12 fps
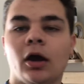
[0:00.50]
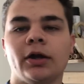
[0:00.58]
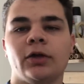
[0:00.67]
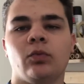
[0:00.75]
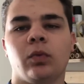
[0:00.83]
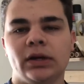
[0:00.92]

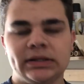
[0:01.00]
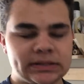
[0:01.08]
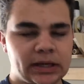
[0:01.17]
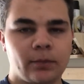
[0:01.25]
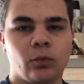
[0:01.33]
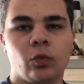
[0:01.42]
Alrighty, what is
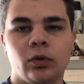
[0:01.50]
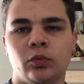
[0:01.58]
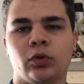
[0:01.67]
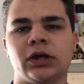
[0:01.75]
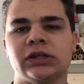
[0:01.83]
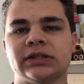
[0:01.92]
up,
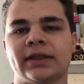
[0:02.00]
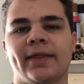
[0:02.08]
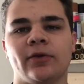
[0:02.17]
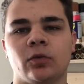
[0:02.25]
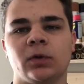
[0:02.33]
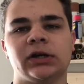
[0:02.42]
woodworkers,
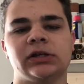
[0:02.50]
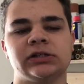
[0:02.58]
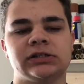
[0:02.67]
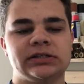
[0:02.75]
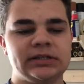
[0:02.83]
leatherworkers,